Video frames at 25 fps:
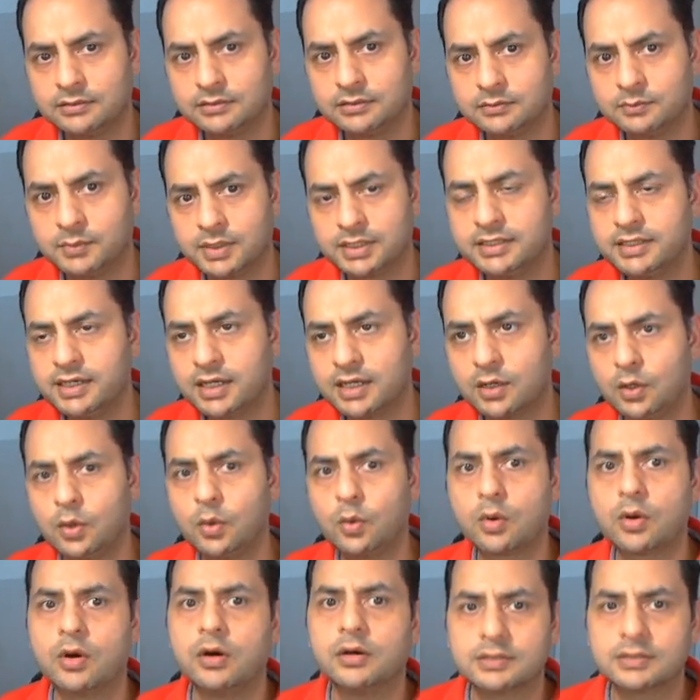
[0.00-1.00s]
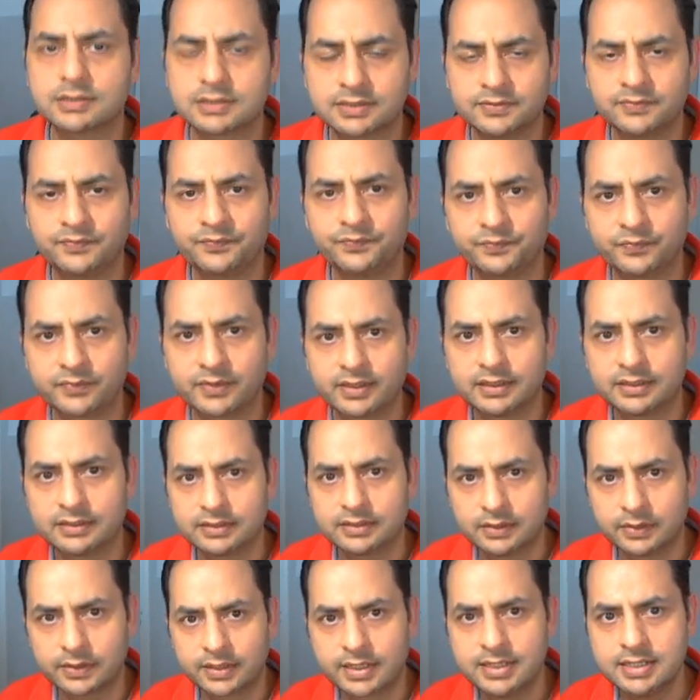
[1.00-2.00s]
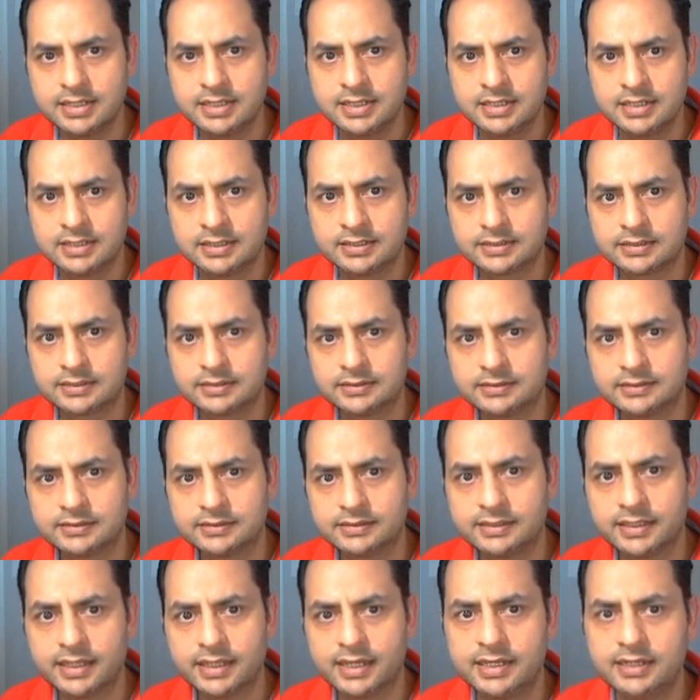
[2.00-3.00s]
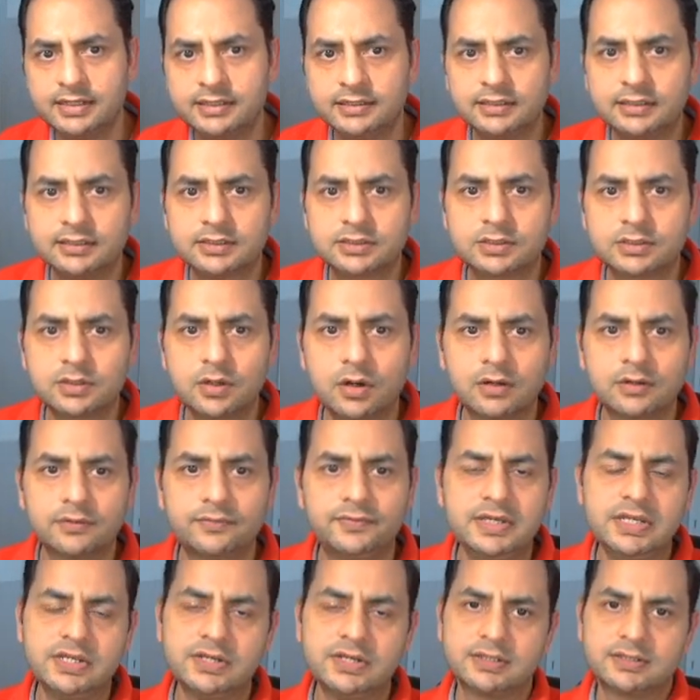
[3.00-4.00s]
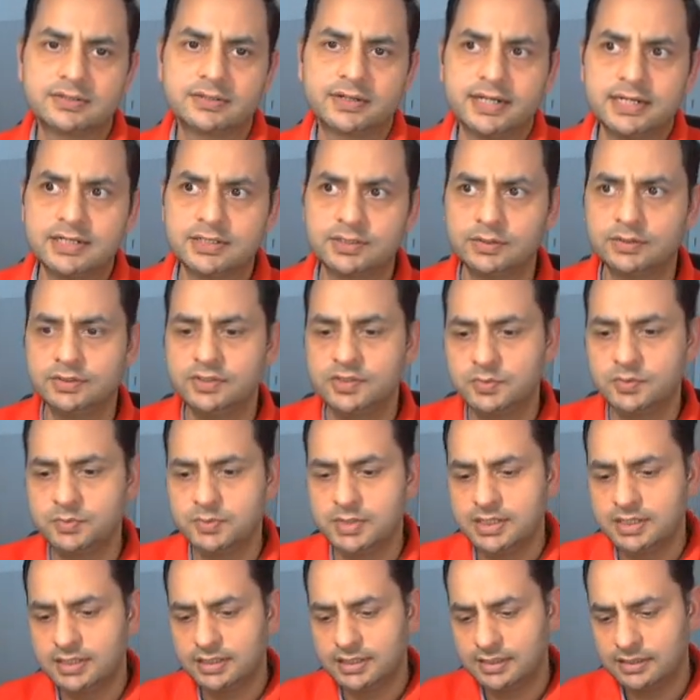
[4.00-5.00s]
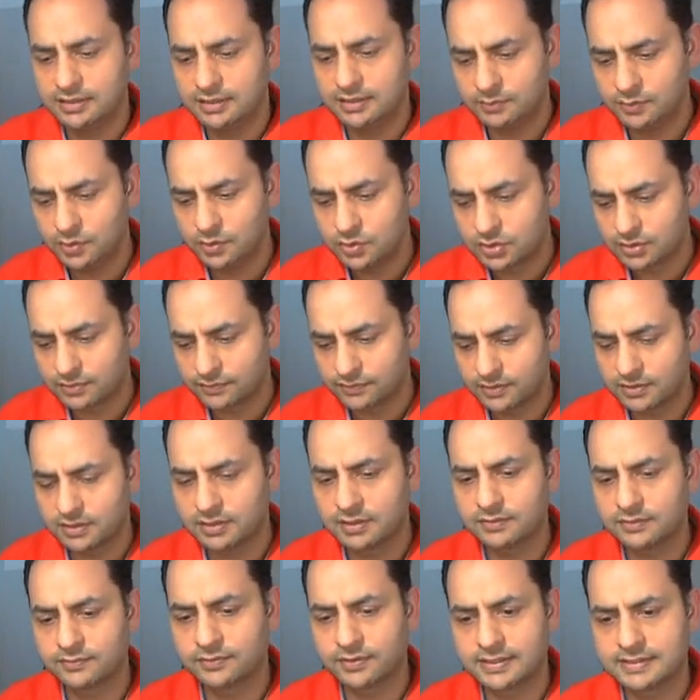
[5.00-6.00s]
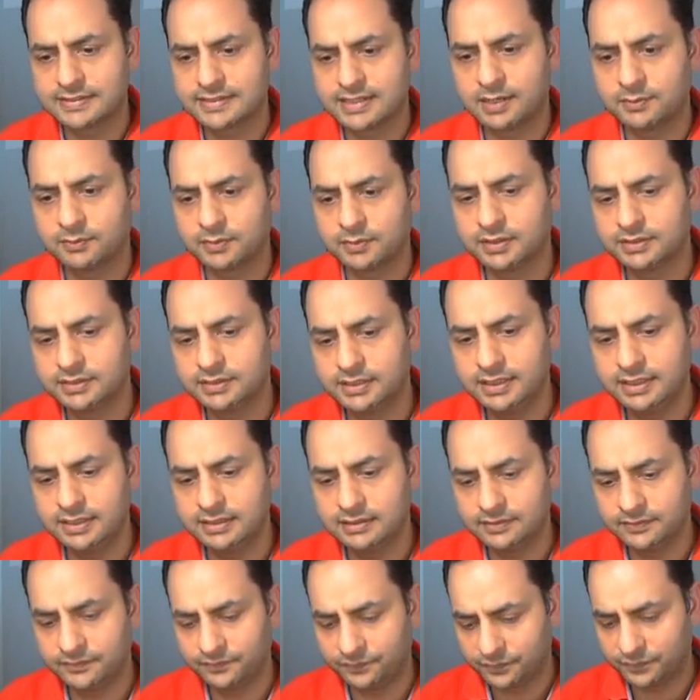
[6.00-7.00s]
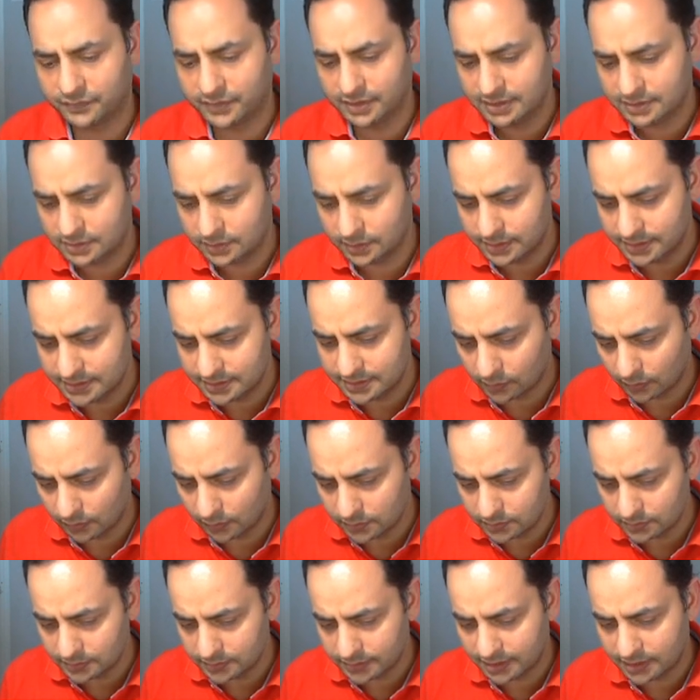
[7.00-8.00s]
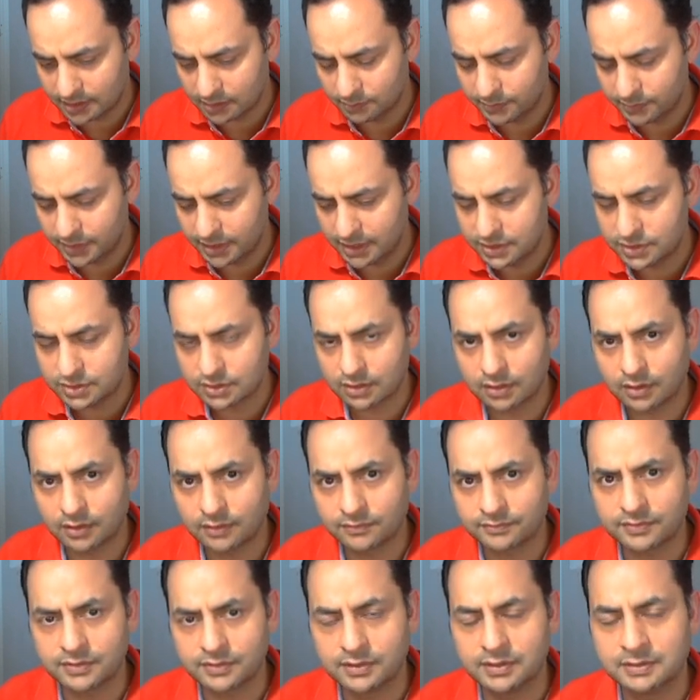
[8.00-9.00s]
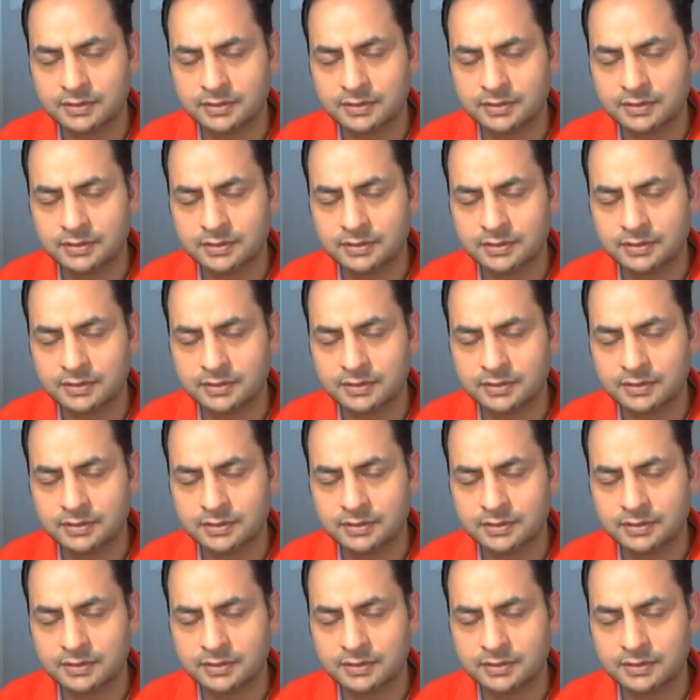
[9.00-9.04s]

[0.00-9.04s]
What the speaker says: but they are low cost. Okay, so and the stock features, right? So this mean in mutual fund, for example, so it's also the combination of